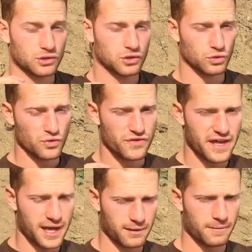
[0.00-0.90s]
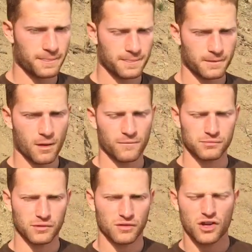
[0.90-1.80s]
to then come
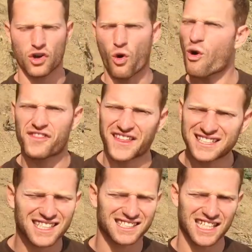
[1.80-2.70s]
from an authentic,